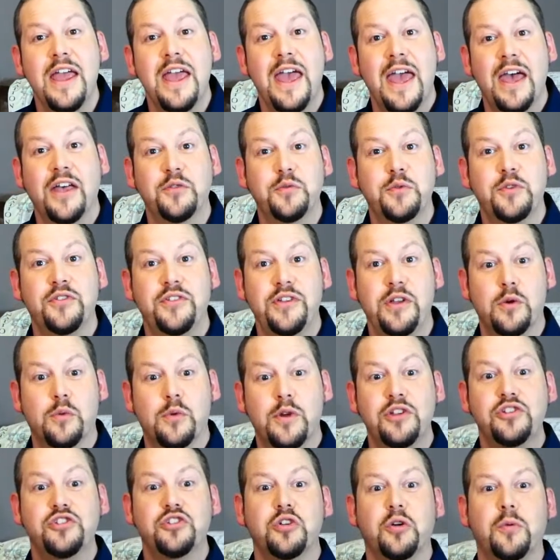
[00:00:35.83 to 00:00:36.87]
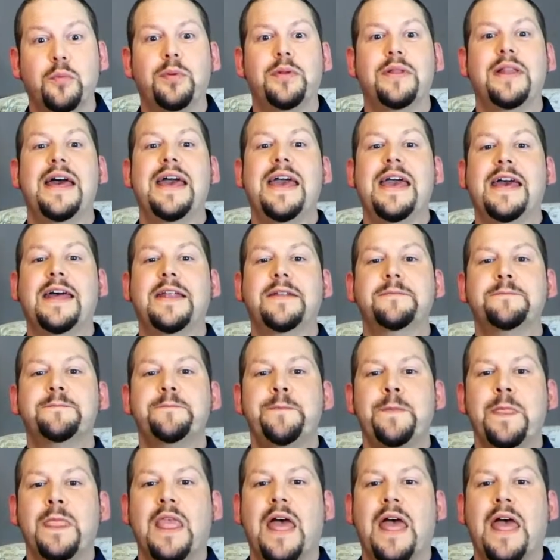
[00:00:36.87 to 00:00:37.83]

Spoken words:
as was the original plan,